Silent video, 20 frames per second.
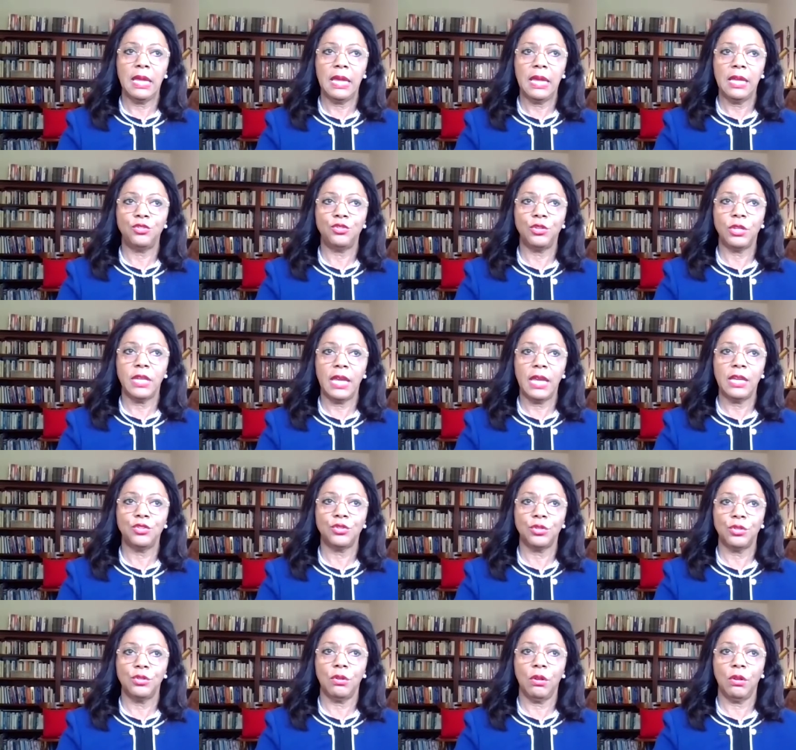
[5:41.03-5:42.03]

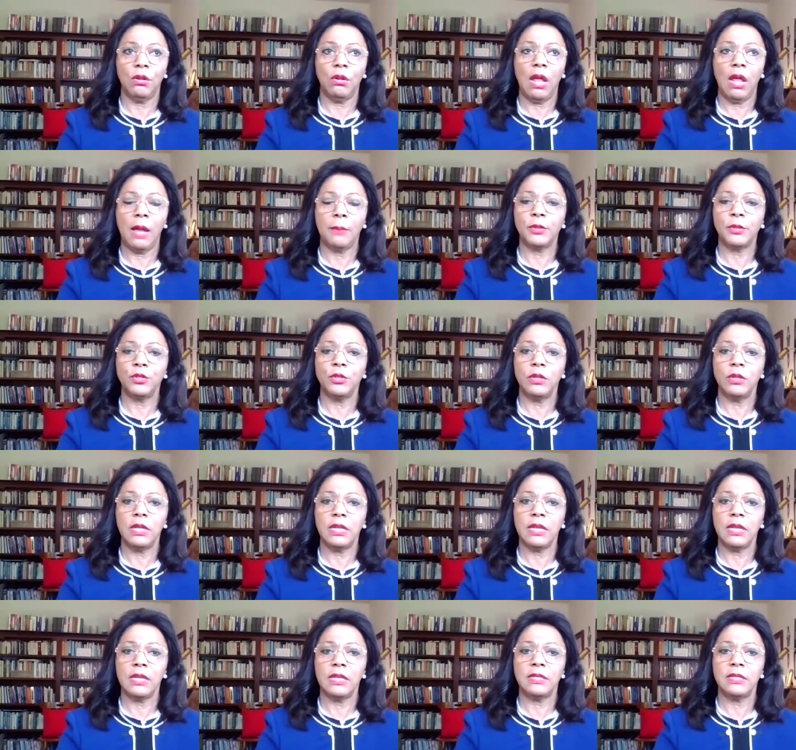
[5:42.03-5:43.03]
educational
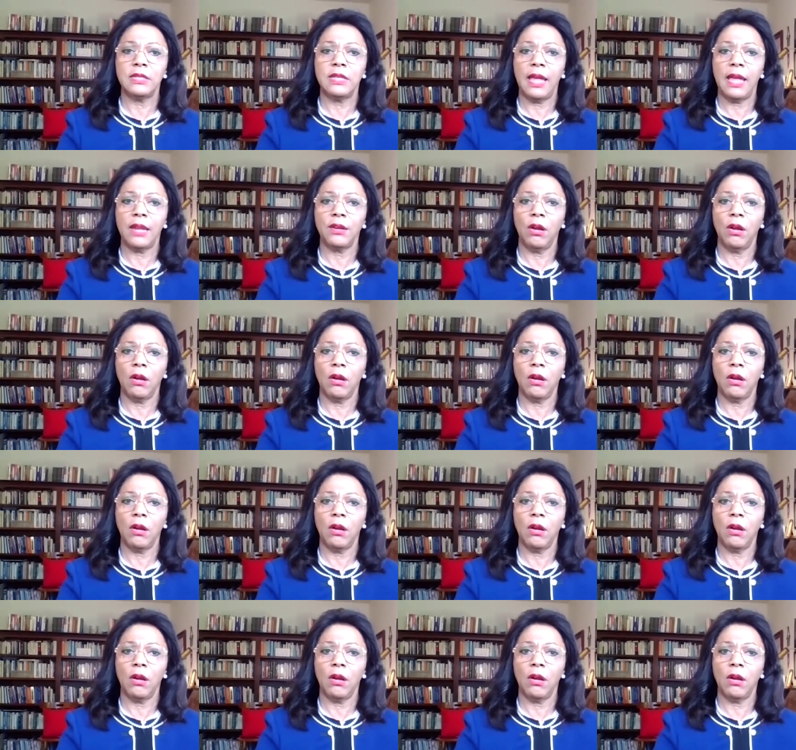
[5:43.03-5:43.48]
opportunities that